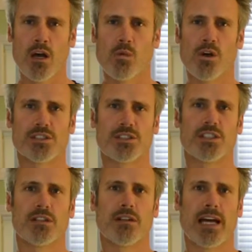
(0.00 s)
Worse
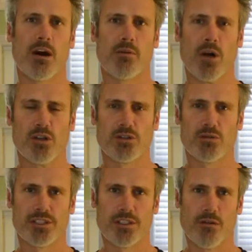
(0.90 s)
still, our emotional
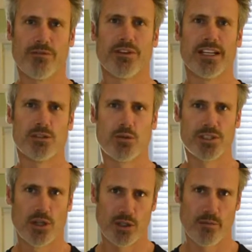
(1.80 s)
self is
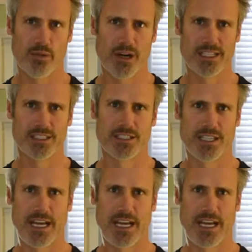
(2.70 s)
also compressed,